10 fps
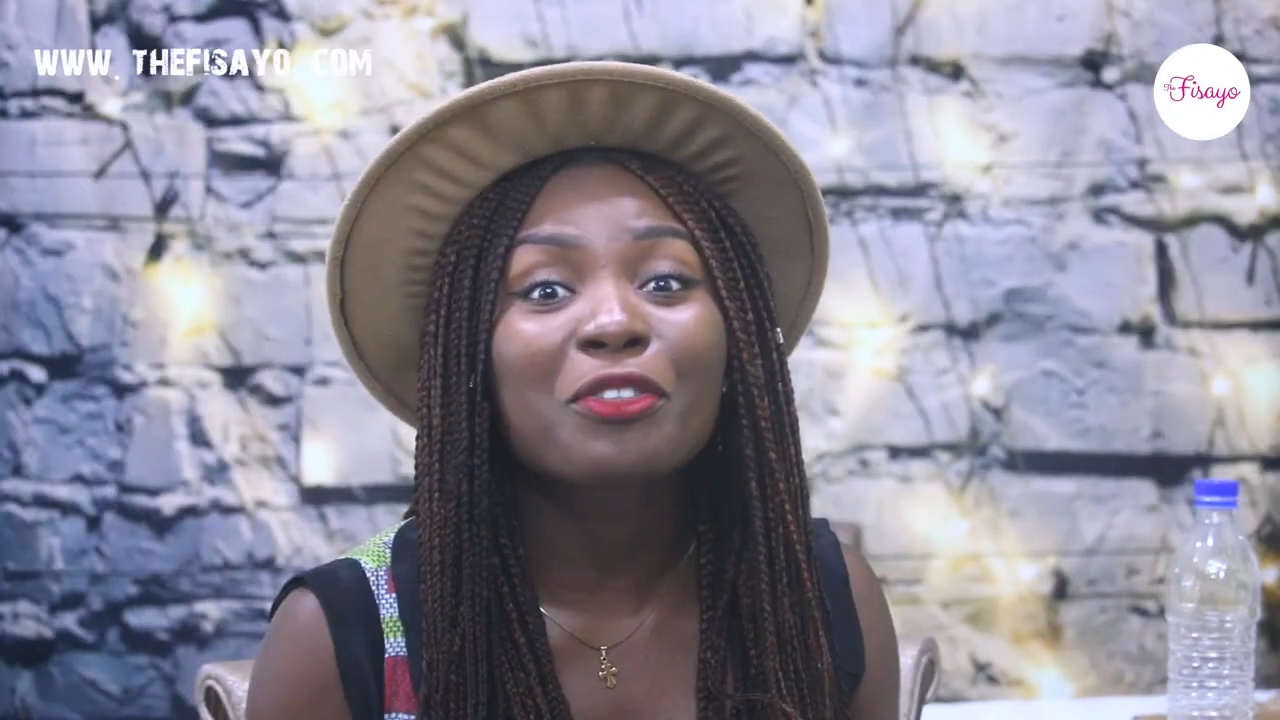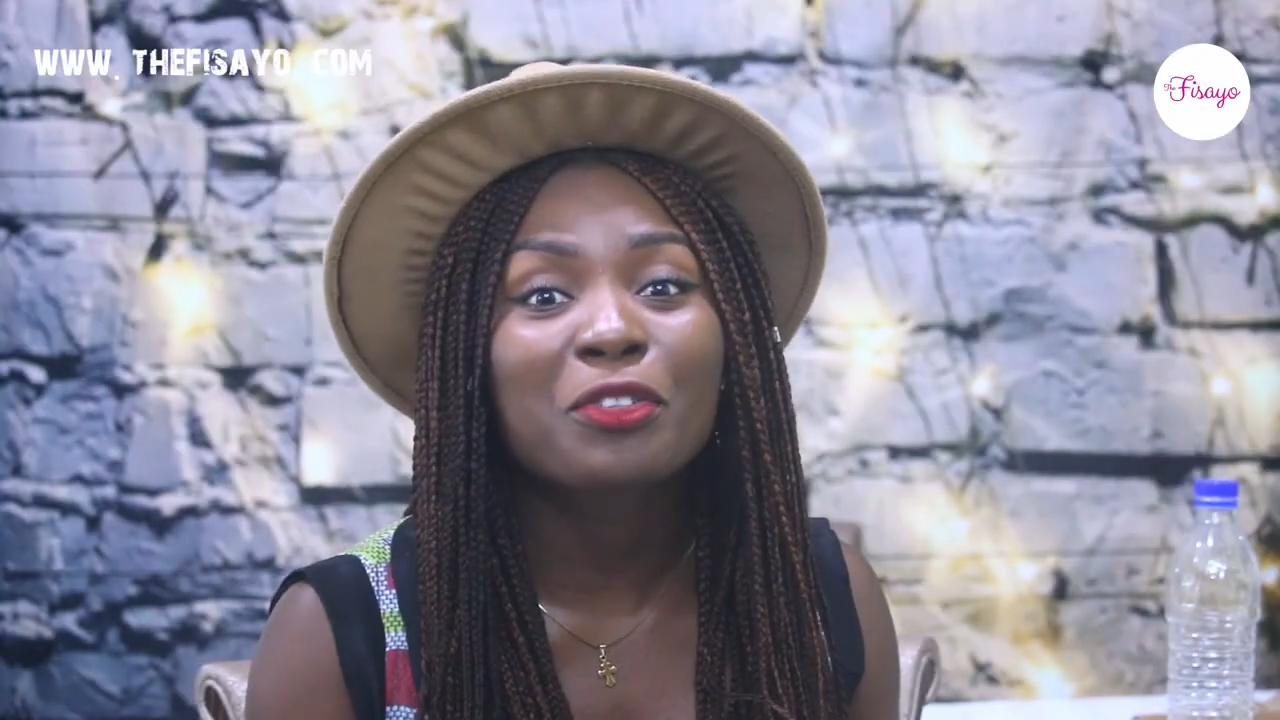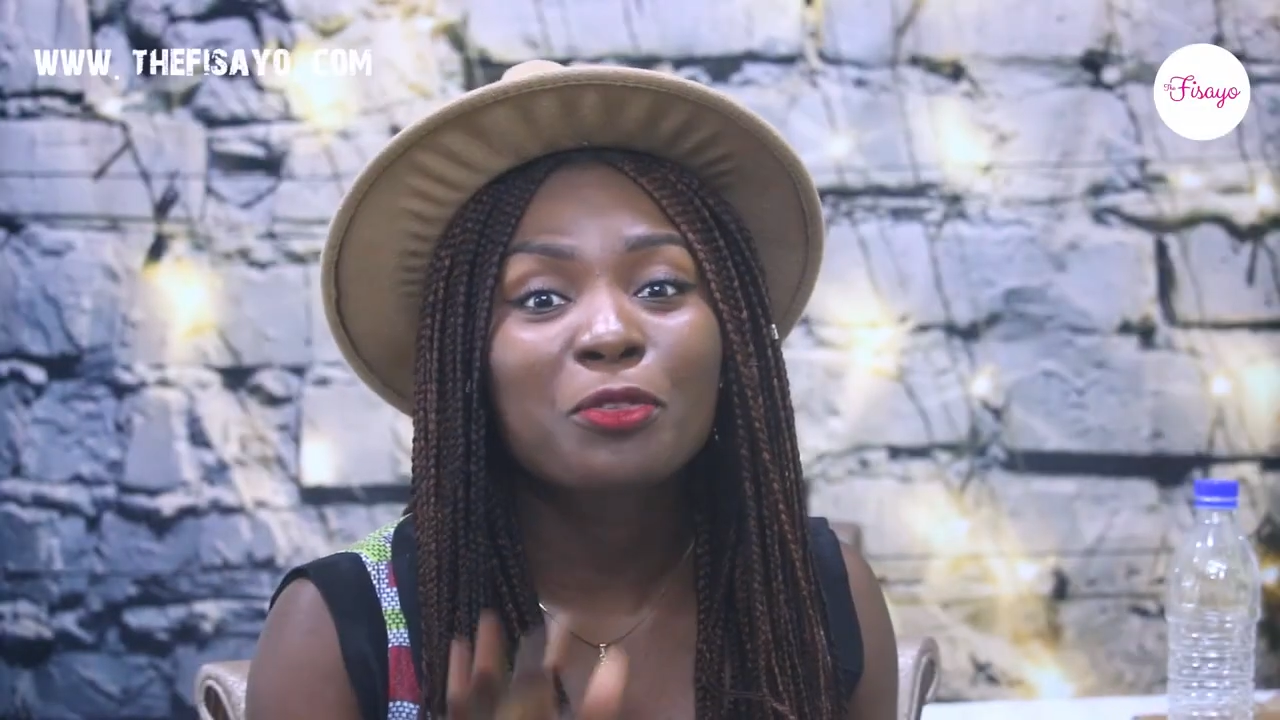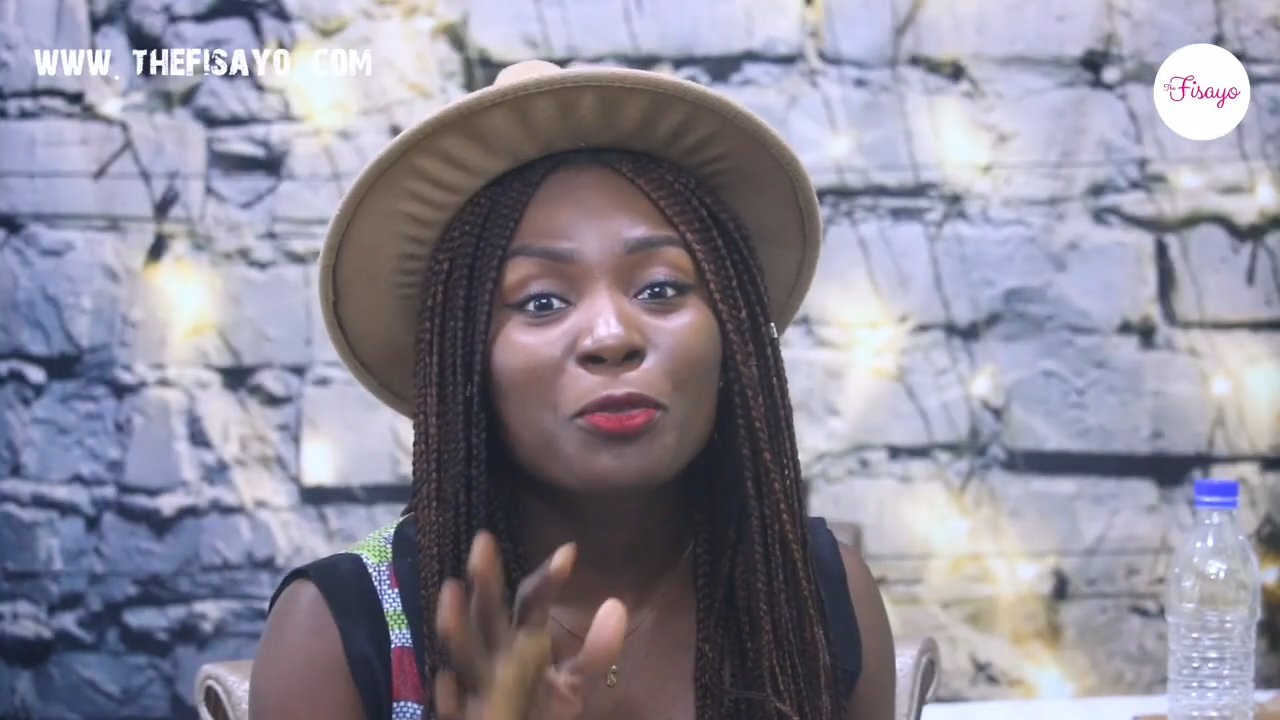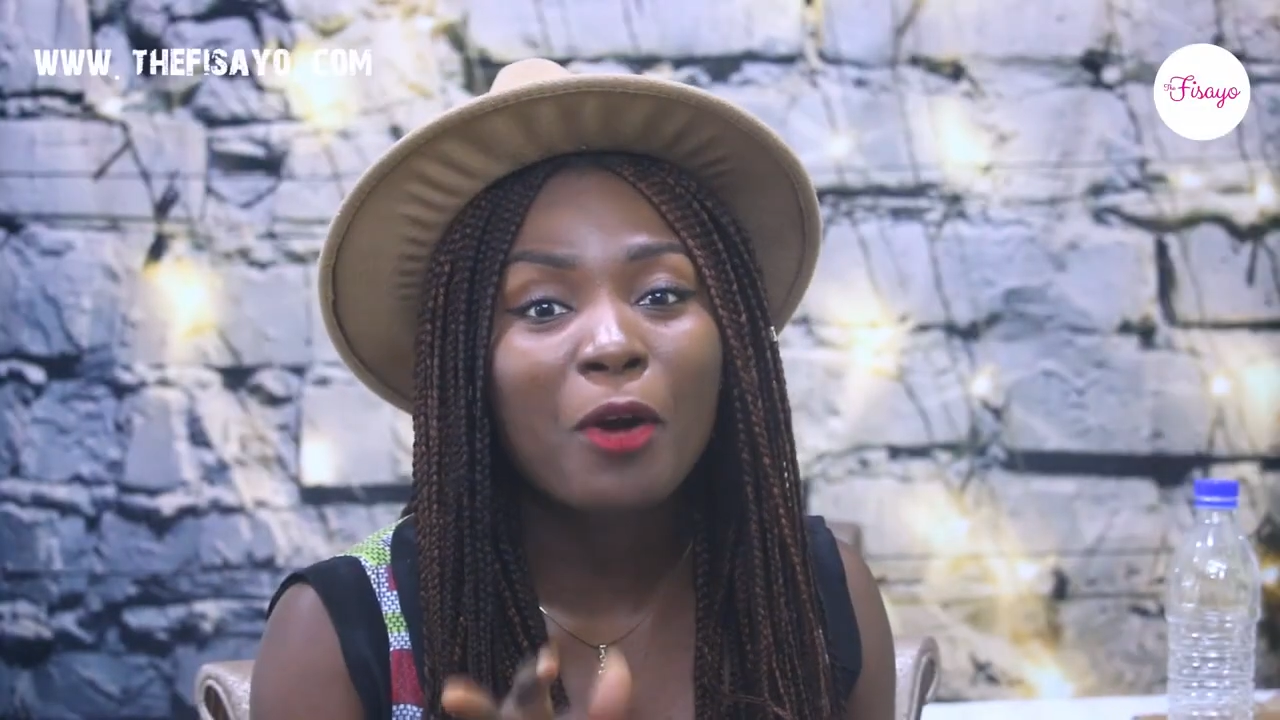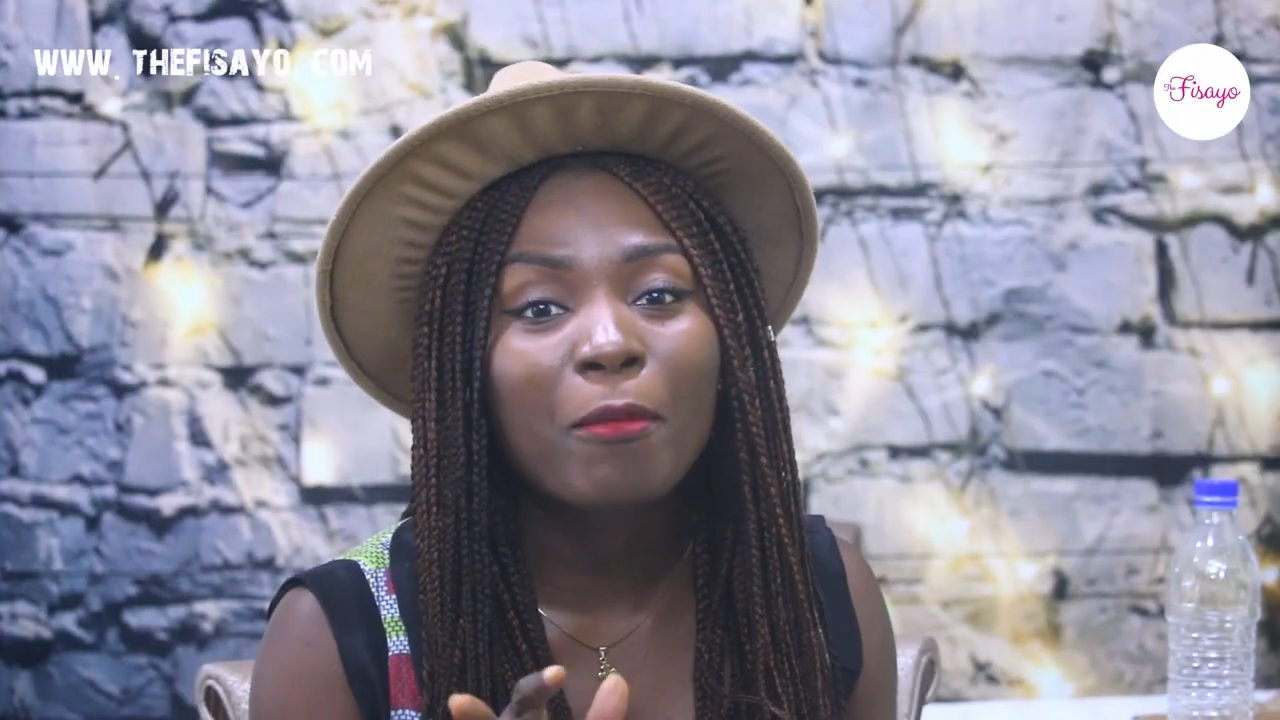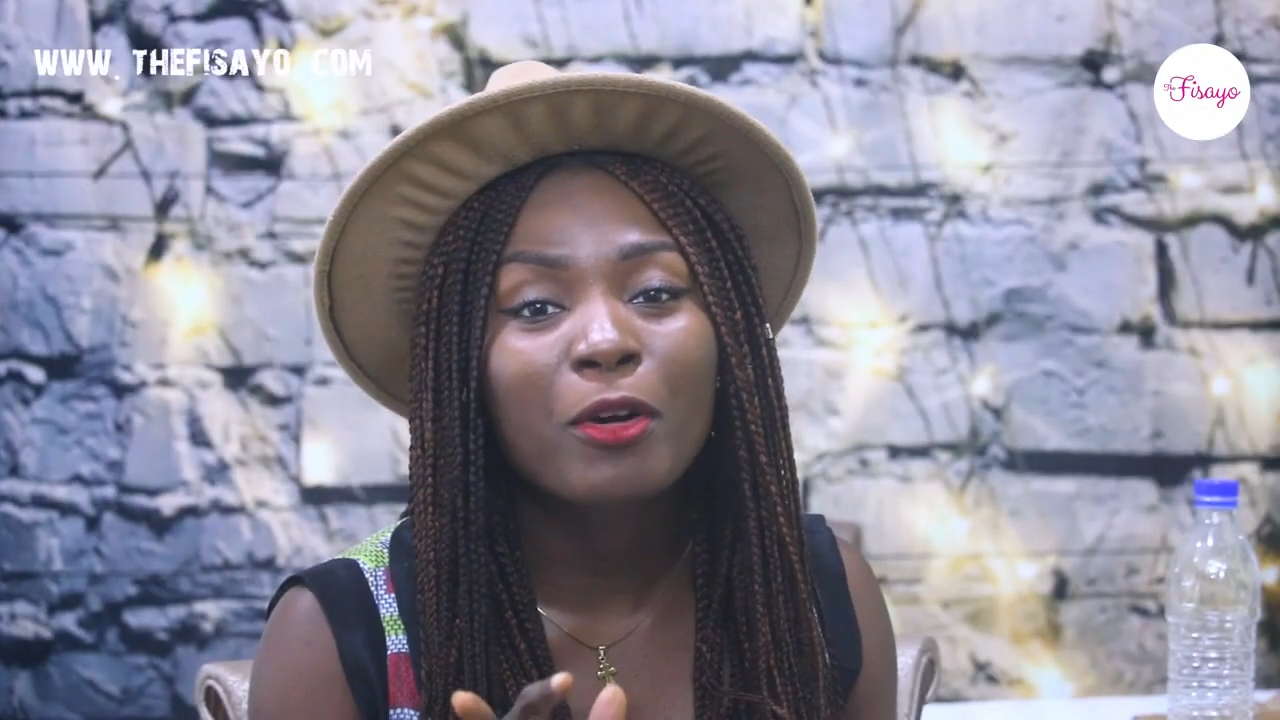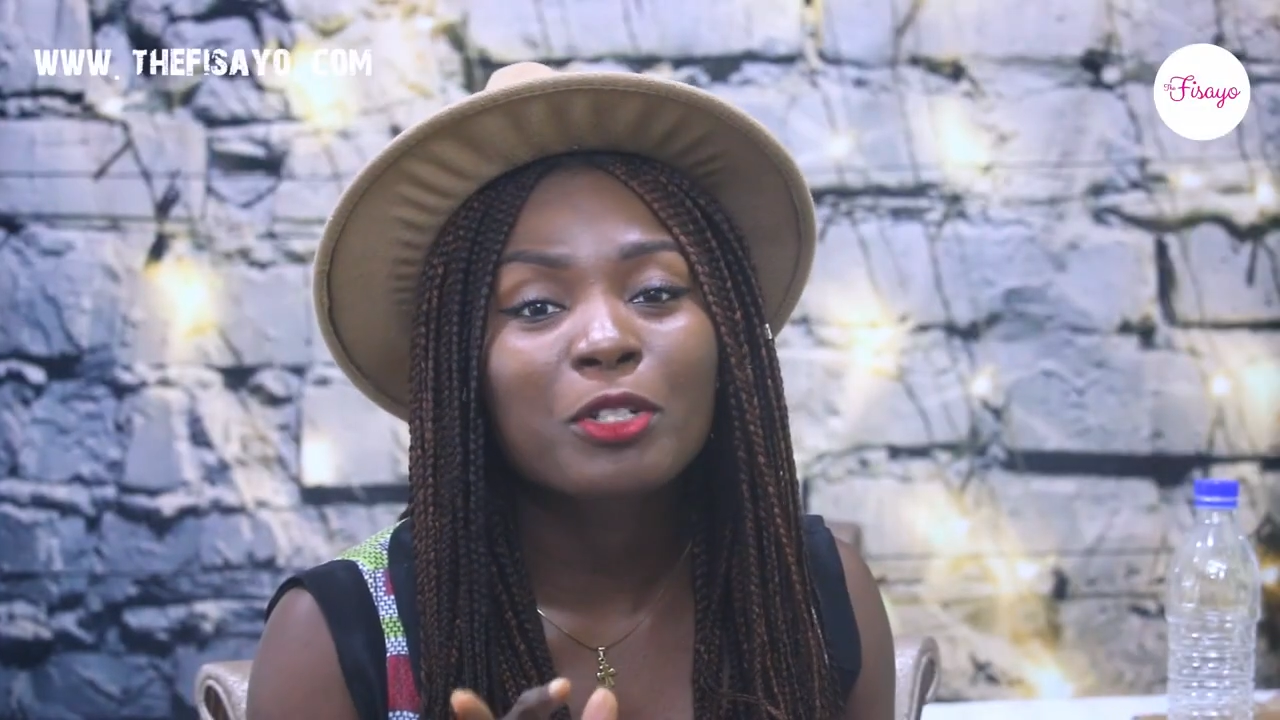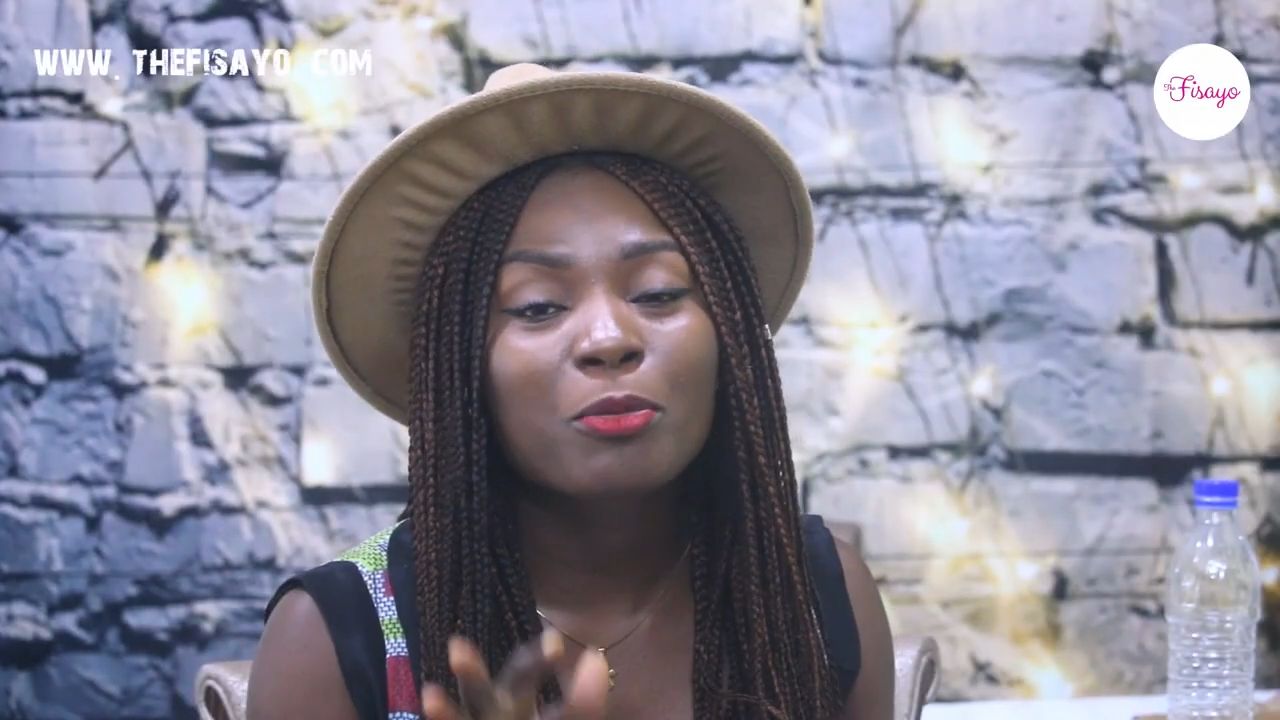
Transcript: Let me know which